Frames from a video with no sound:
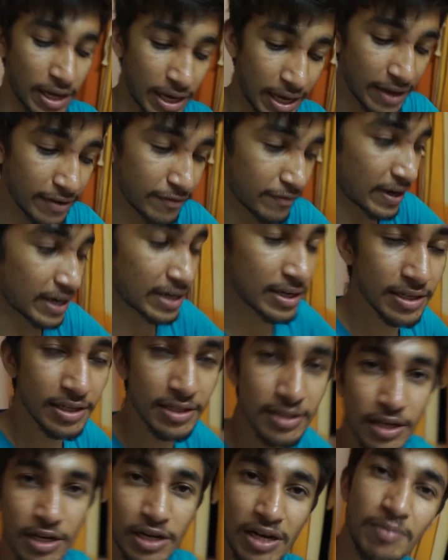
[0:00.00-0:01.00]
I find
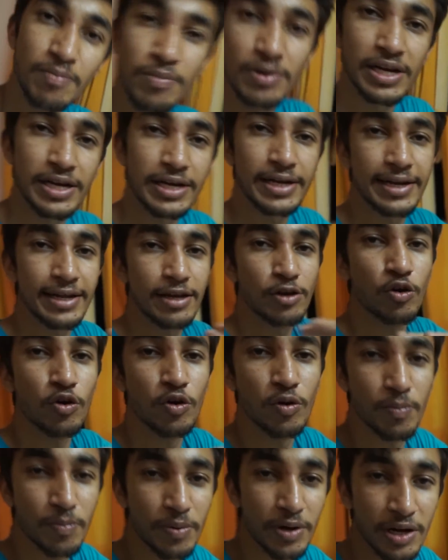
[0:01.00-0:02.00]
this a completely
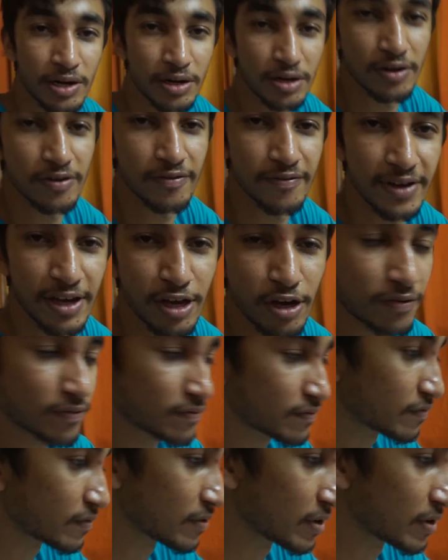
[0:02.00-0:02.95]
open way of